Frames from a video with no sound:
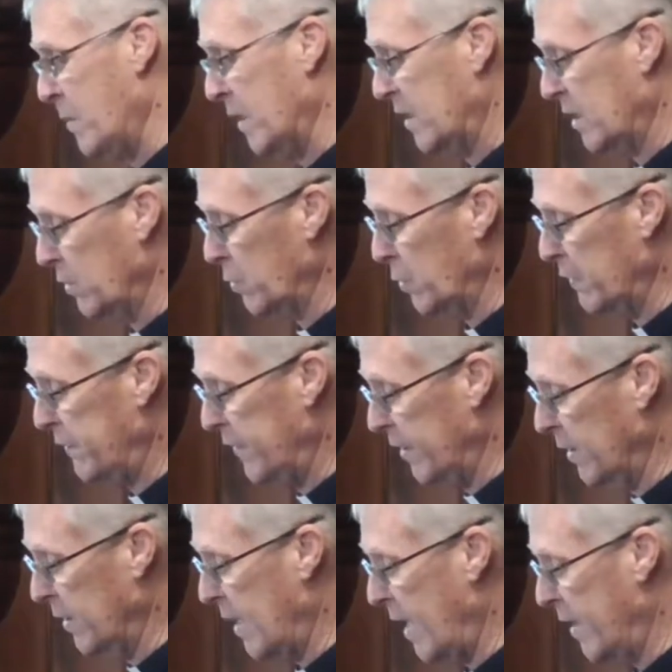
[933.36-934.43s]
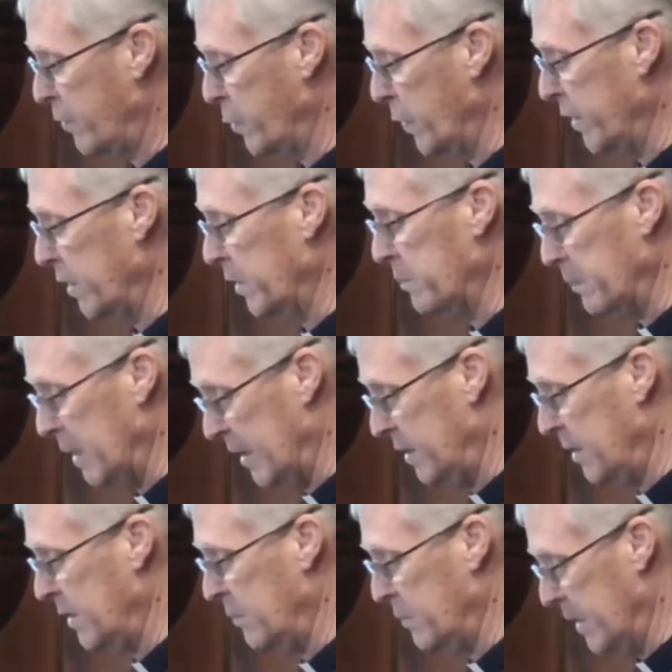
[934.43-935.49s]
because we feel like we are
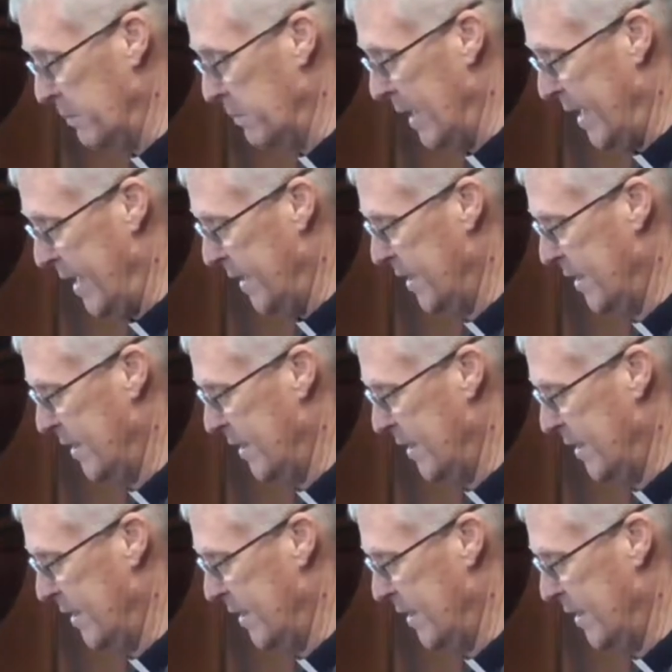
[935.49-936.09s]
meant to be bad.